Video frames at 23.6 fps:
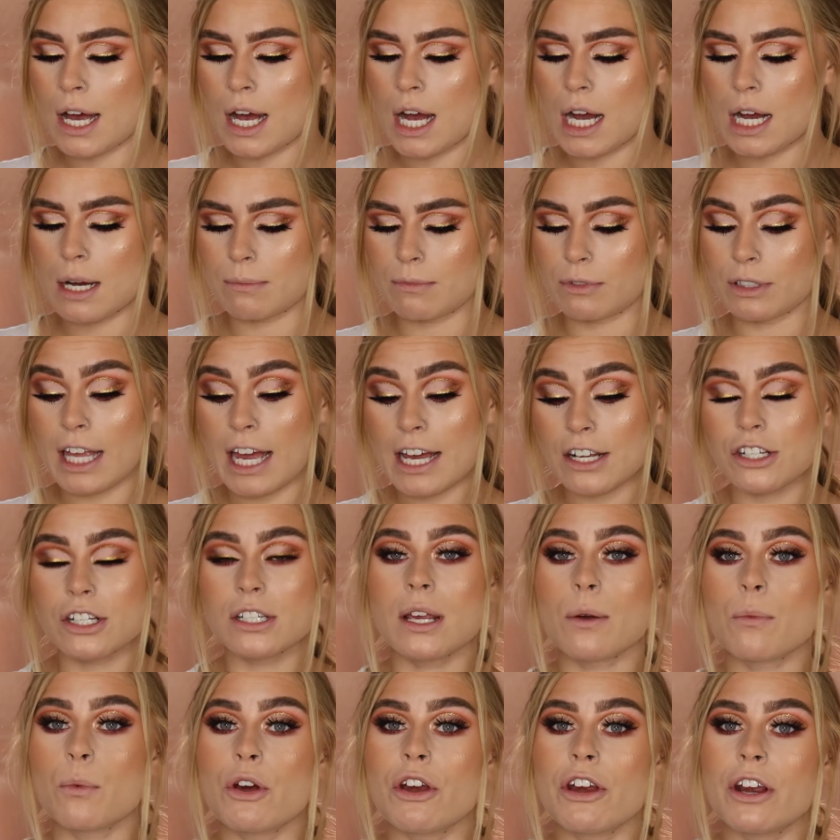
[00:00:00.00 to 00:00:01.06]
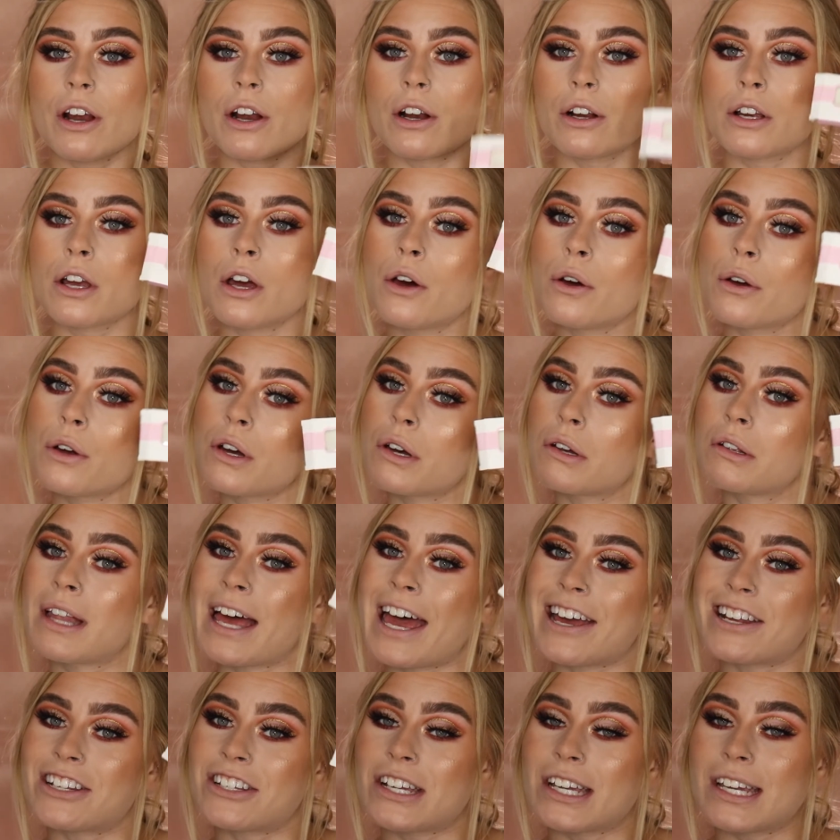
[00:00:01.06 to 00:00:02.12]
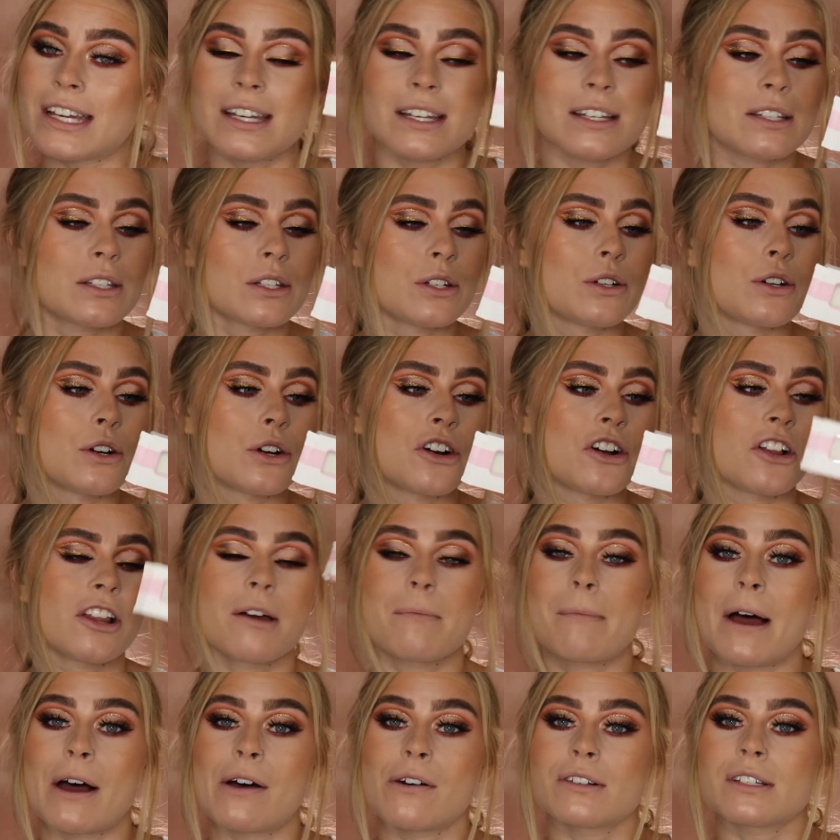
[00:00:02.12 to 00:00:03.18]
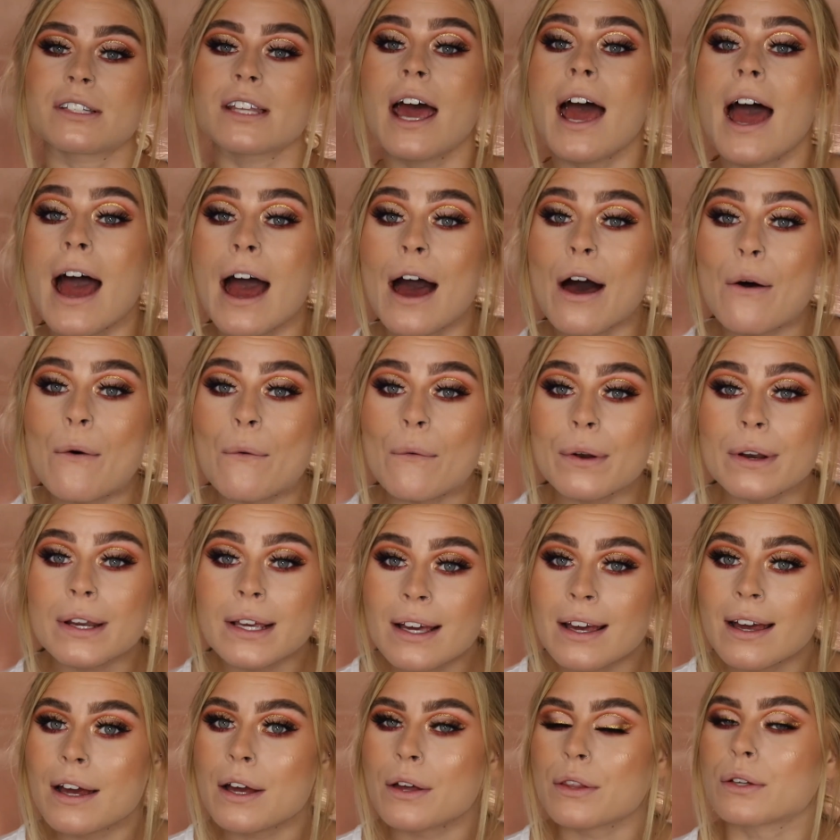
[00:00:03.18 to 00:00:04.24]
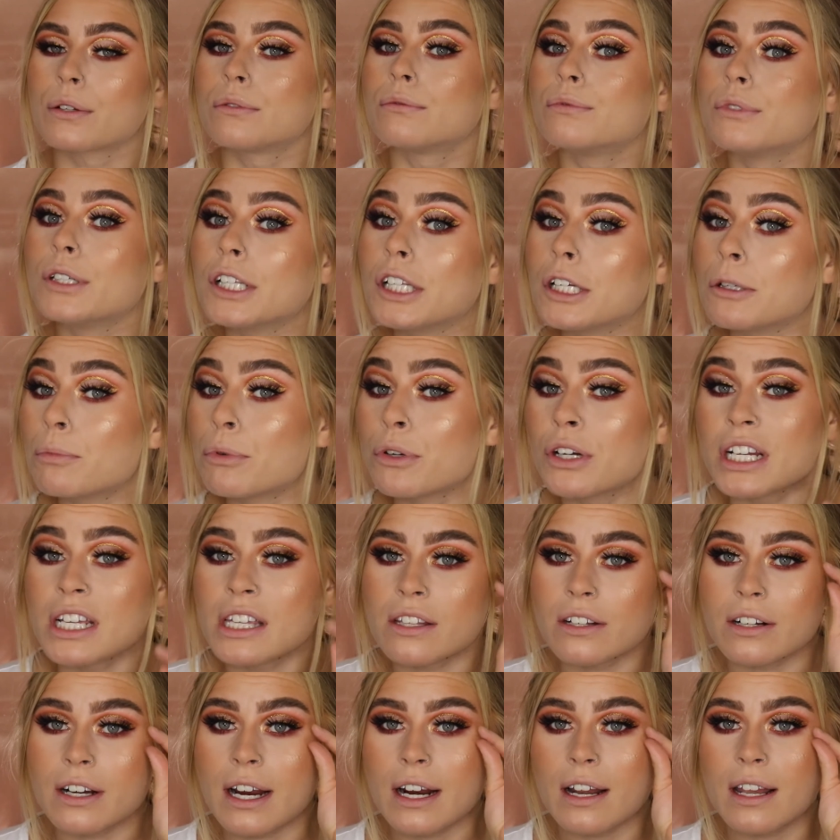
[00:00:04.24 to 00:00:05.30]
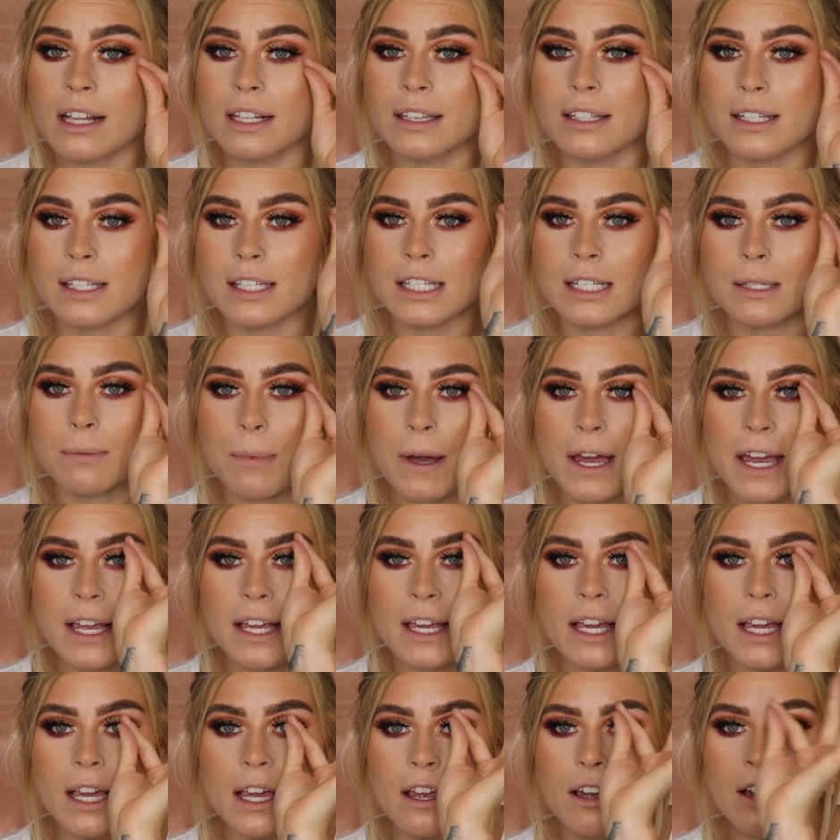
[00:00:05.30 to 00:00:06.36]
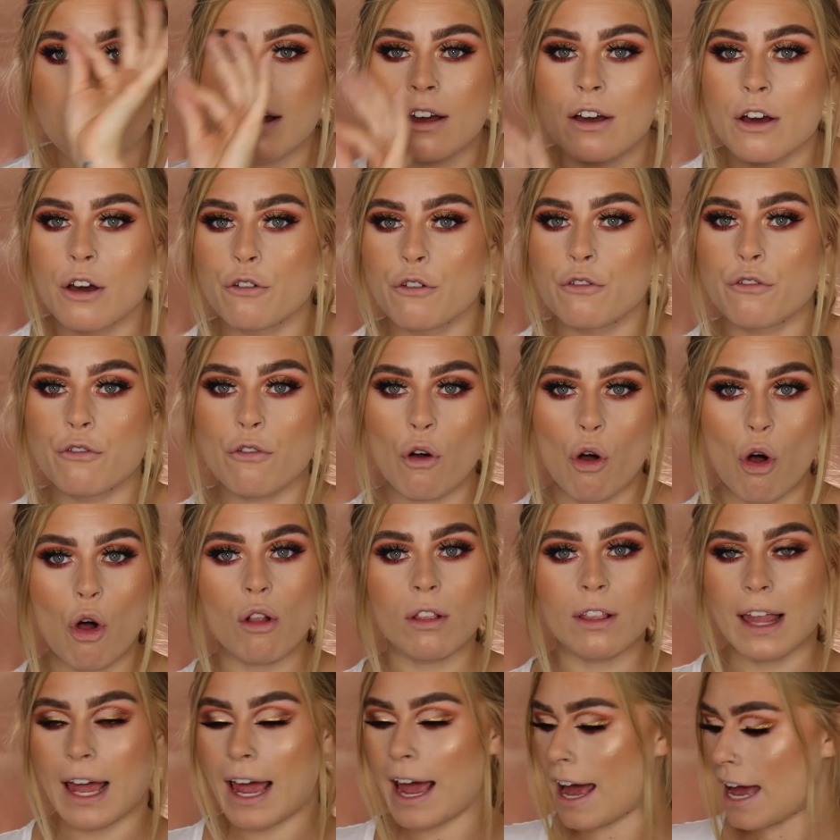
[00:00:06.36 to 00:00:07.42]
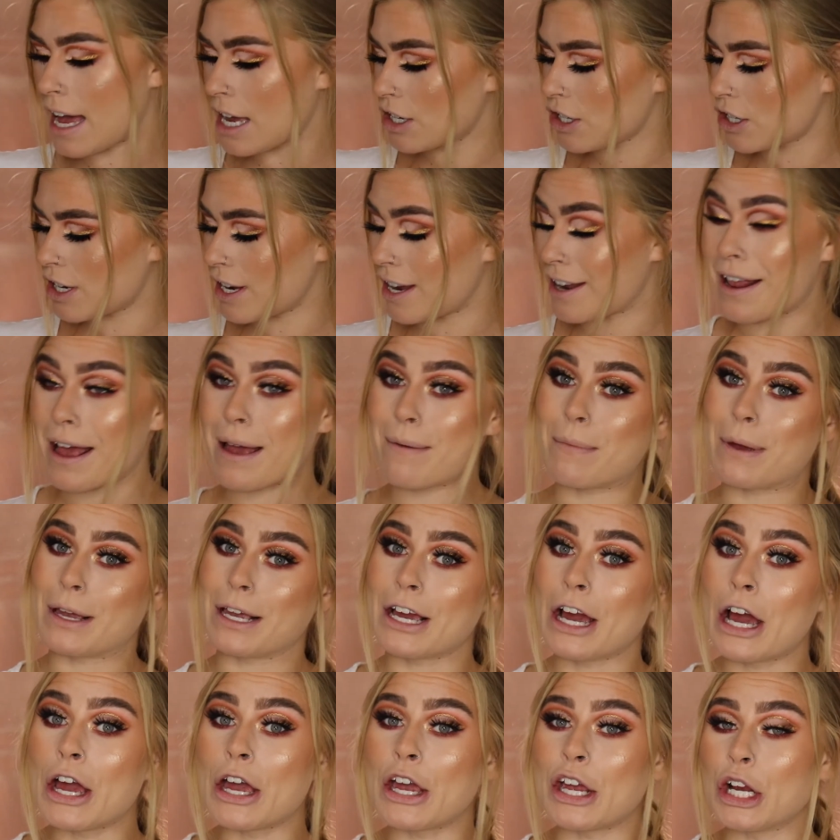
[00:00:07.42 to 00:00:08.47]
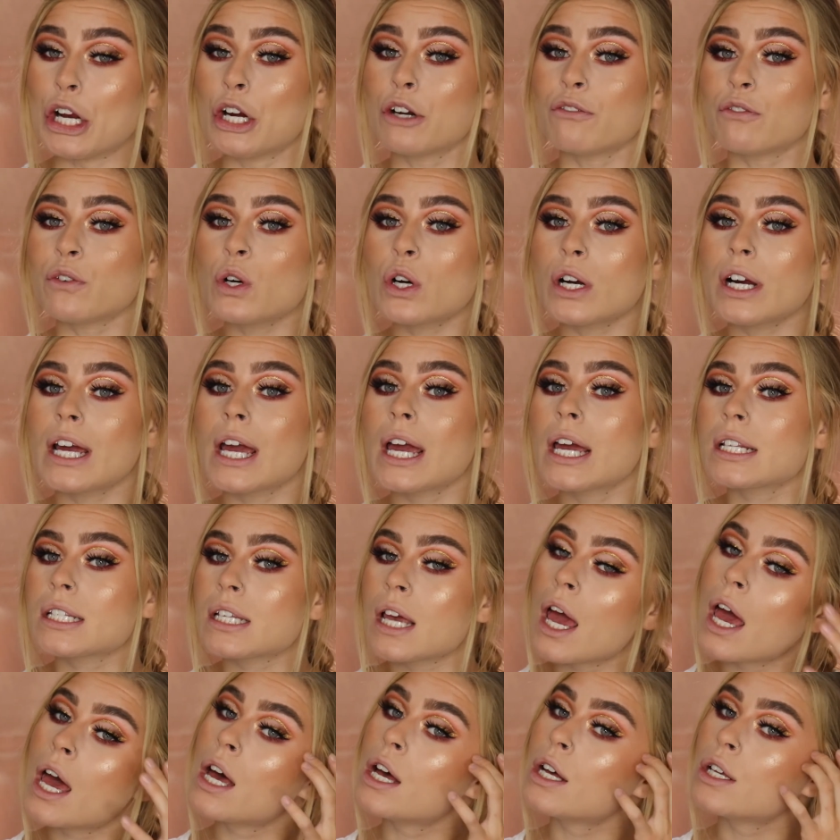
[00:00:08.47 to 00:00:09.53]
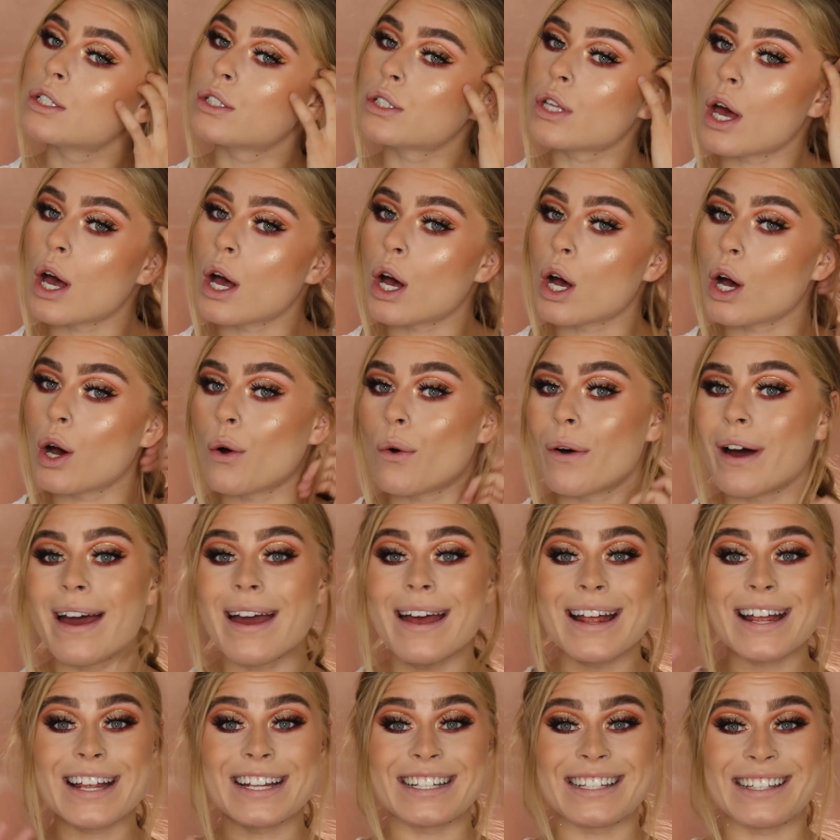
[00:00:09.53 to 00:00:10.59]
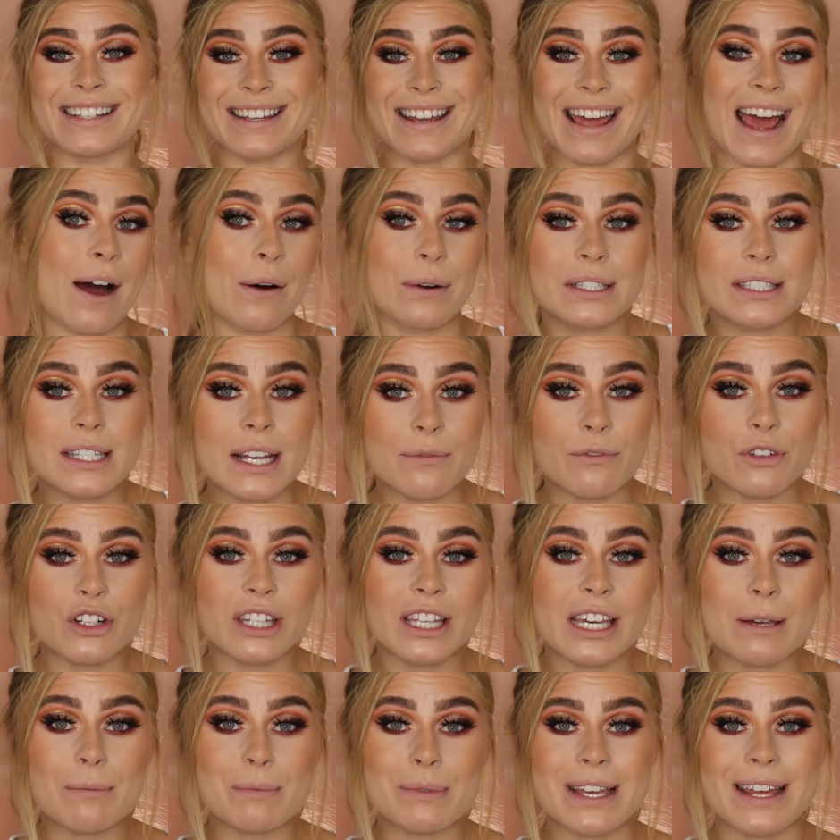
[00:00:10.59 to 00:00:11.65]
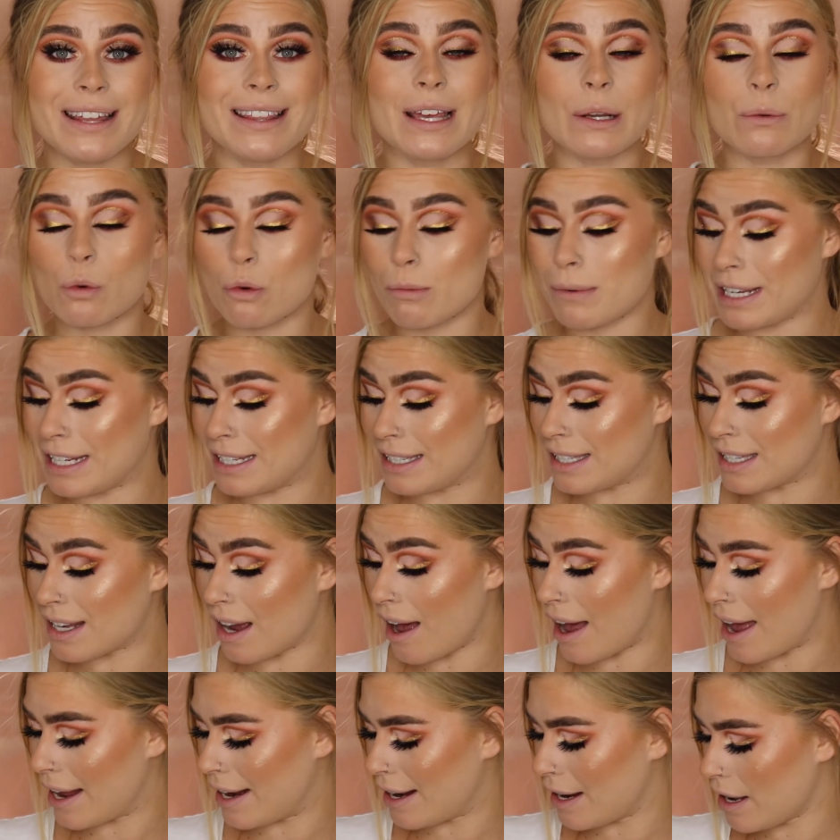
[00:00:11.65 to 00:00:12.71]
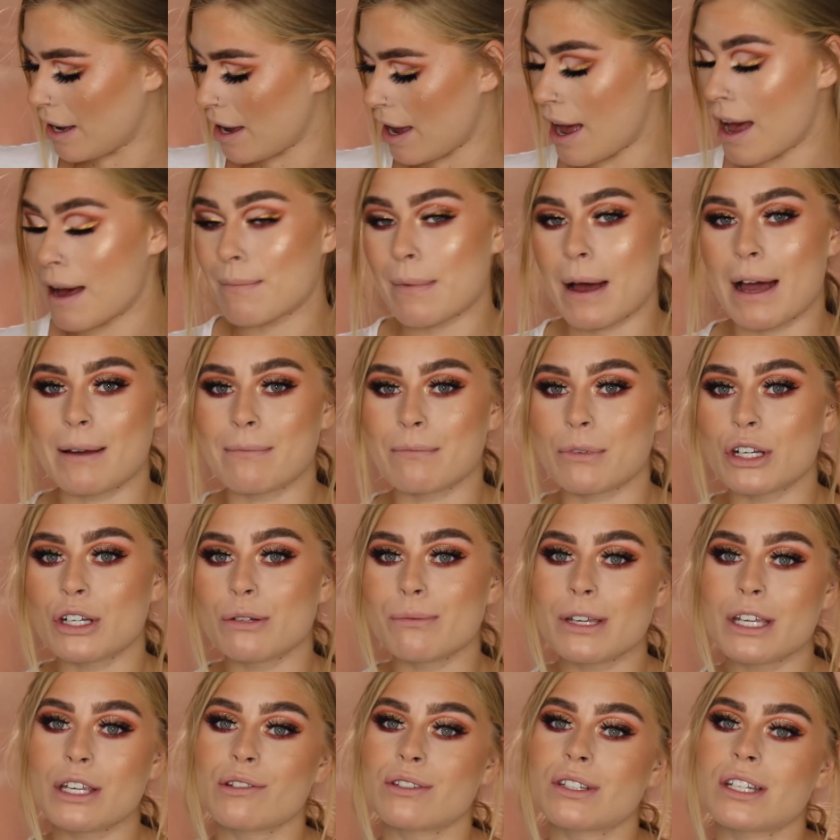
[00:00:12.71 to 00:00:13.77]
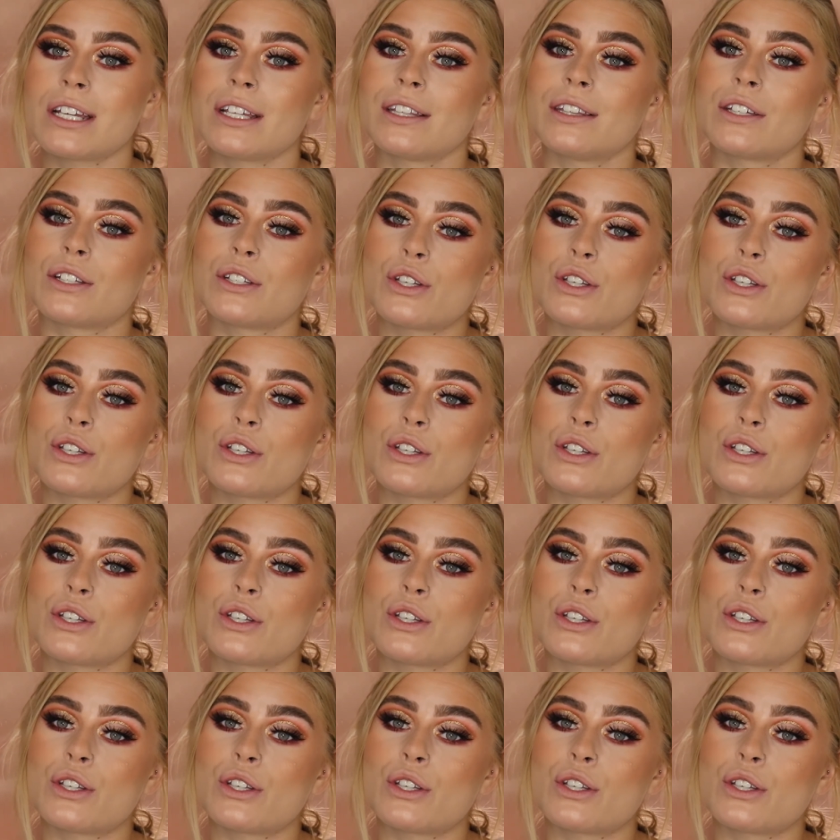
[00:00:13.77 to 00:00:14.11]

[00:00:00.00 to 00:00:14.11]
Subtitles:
Lashes I'm wearing are Cocoa Lashes Girl About Town. They're really pretty. They're kind of like this spiky full lash, and I'm here for it. So now it's time for lips, and then we'll be done. I'm going to be using the